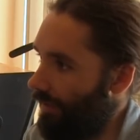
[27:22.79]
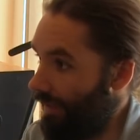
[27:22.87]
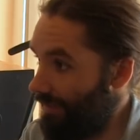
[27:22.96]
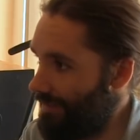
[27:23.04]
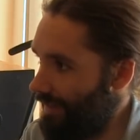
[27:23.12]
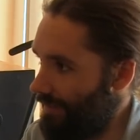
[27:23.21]

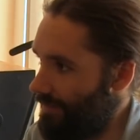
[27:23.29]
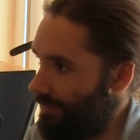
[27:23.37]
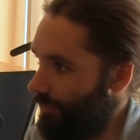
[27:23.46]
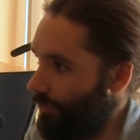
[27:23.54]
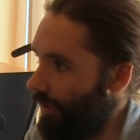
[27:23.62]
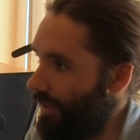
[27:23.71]
And it's easy
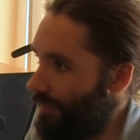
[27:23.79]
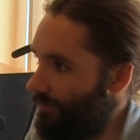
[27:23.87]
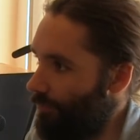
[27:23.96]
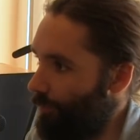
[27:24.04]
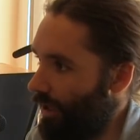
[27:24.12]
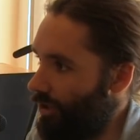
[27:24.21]
to create
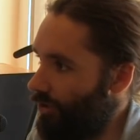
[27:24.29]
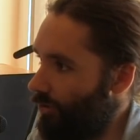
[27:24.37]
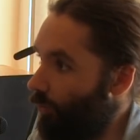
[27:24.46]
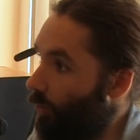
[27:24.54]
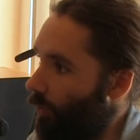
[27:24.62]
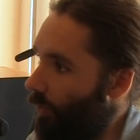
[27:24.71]
information
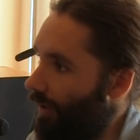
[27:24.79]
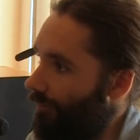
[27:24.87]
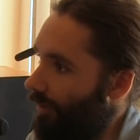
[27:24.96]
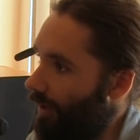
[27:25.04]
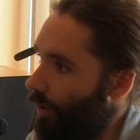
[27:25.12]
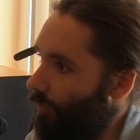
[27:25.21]
or wh-
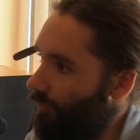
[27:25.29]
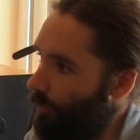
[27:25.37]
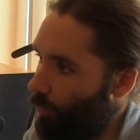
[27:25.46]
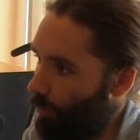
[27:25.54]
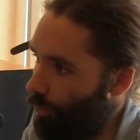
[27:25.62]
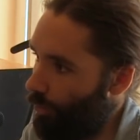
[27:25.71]
whatever, however
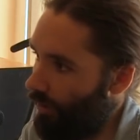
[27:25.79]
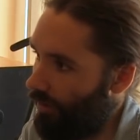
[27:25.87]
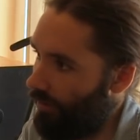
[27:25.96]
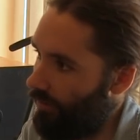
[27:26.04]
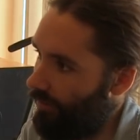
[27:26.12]
you want to put it.